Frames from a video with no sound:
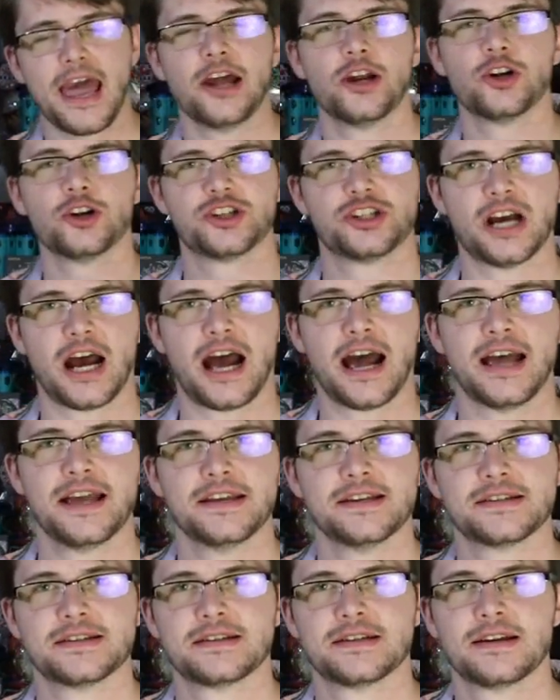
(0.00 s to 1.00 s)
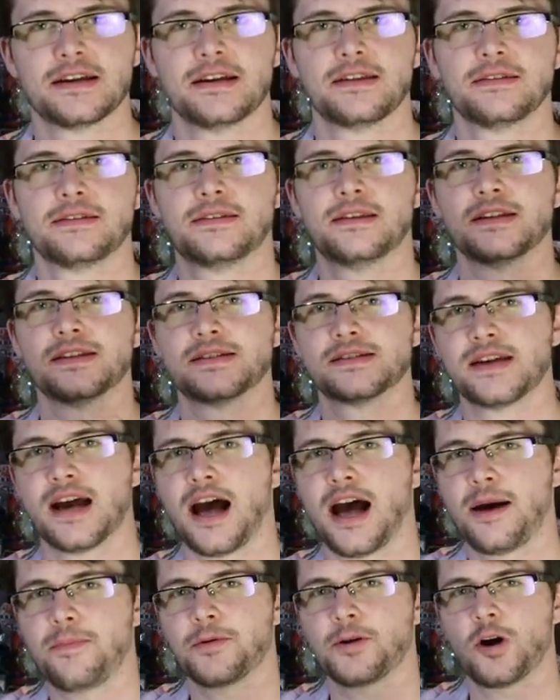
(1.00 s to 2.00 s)
energize the
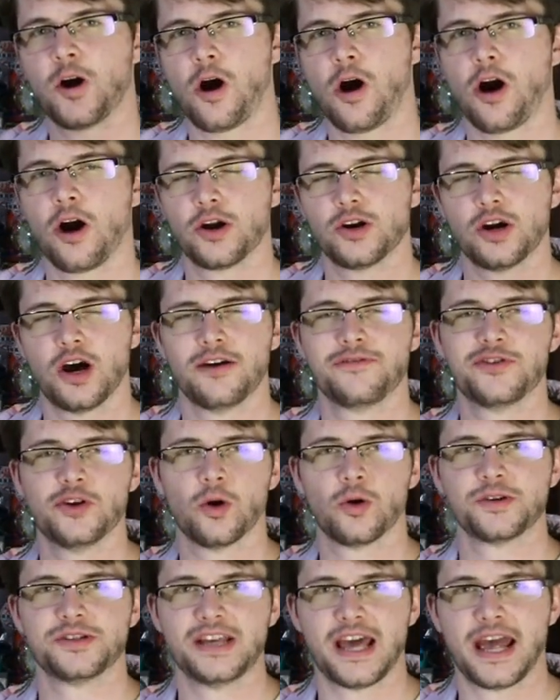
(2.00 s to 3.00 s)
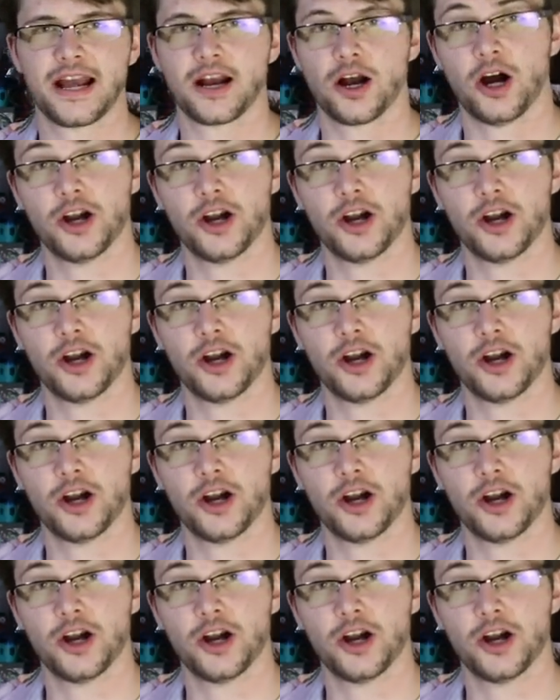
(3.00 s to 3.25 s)
top card of your deck